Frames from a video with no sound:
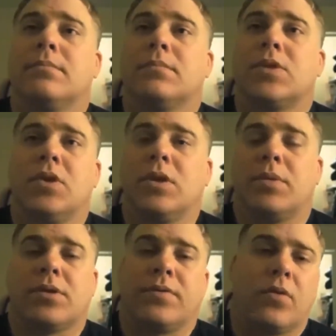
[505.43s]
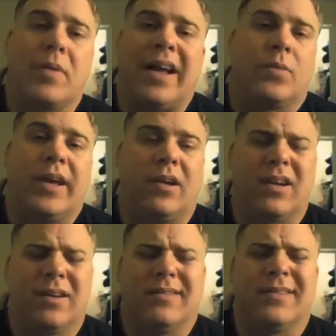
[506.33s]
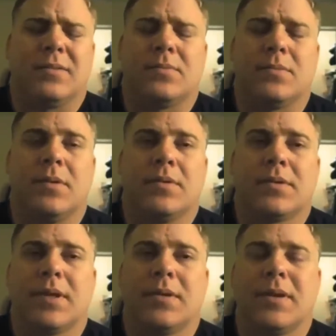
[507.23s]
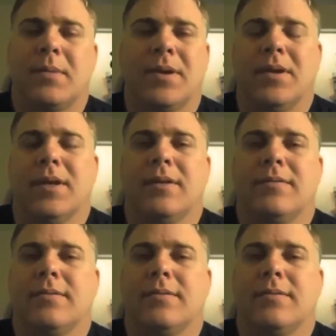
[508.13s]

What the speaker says: So you can put your full body weight on it. So, I mean,